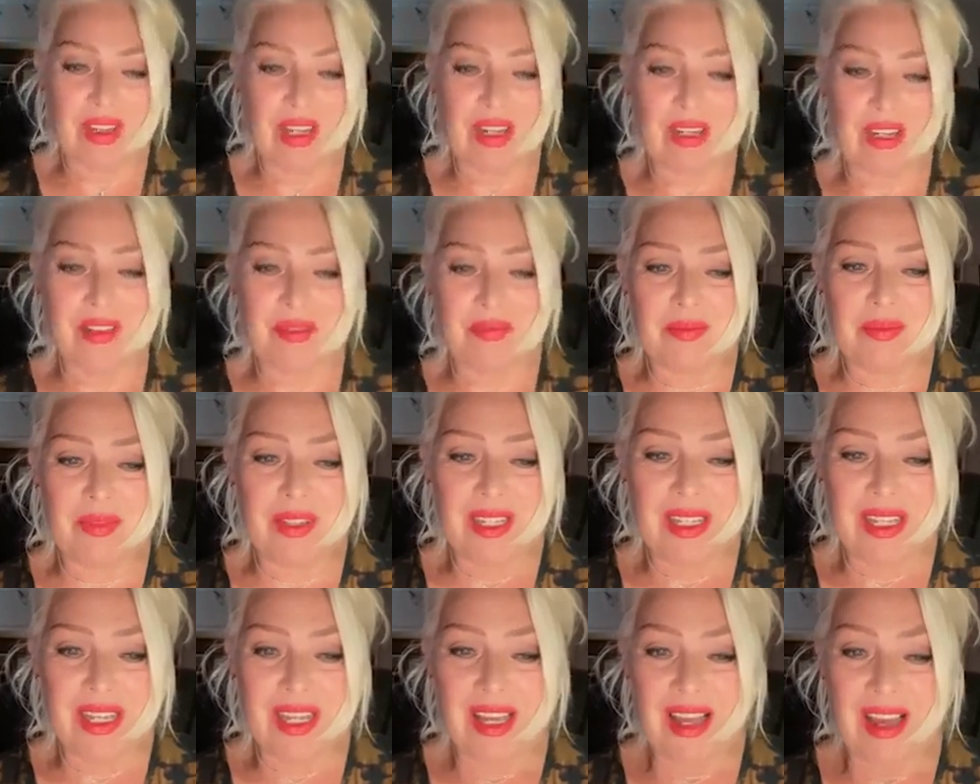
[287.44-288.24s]
Um,
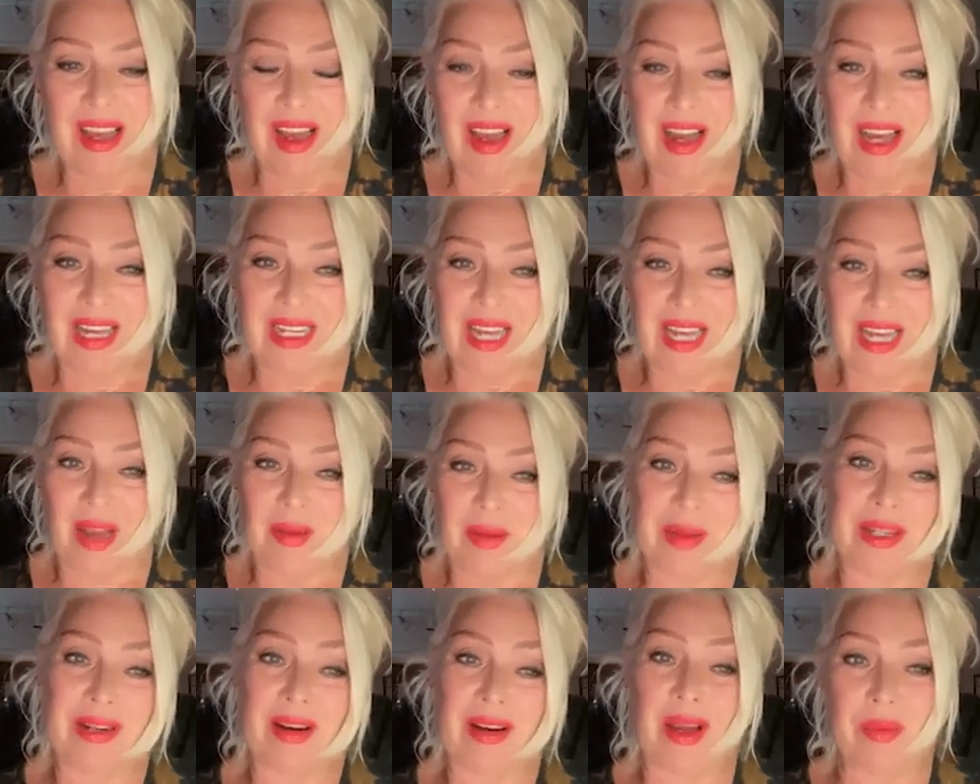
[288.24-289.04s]

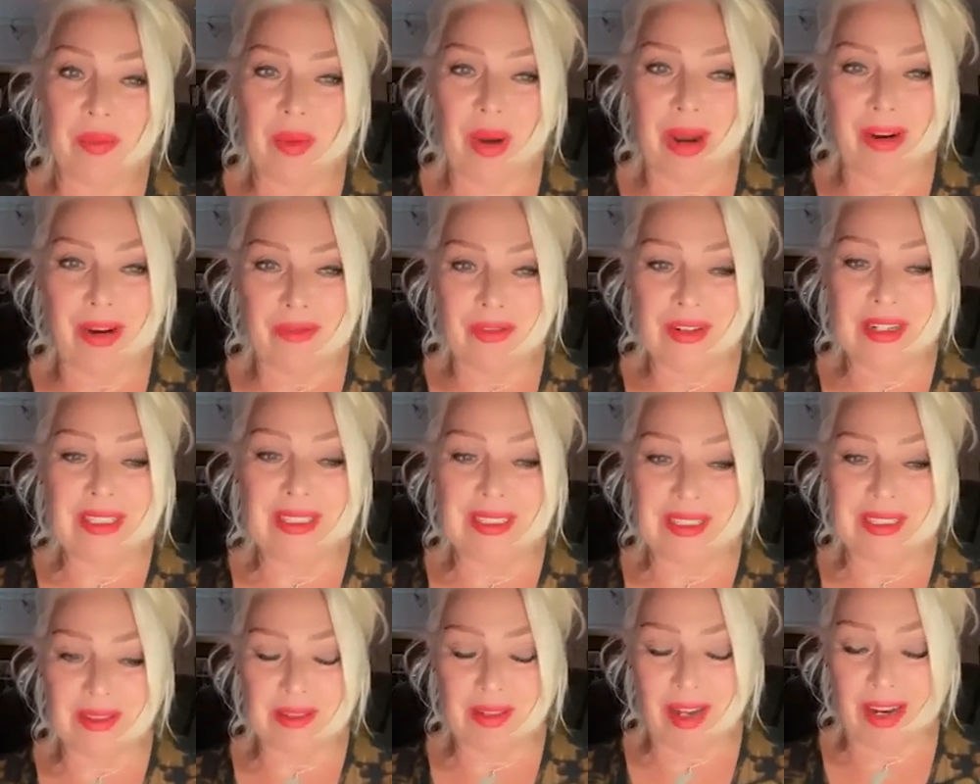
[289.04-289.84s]
I mean, I
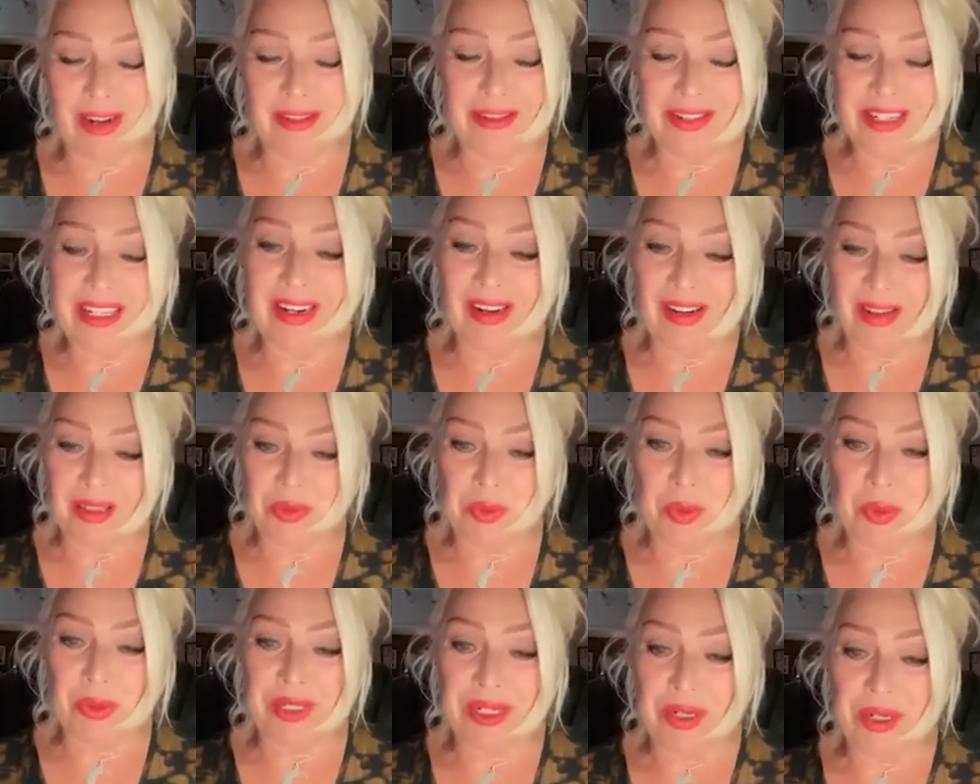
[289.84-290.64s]

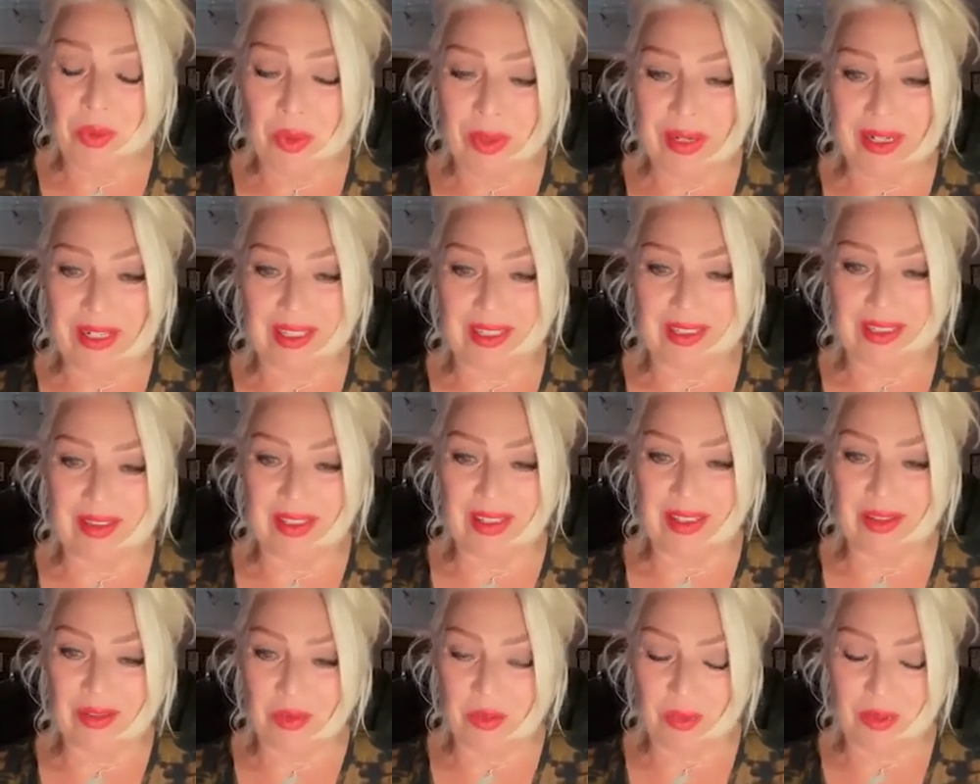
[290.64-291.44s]
realized pretty quickly that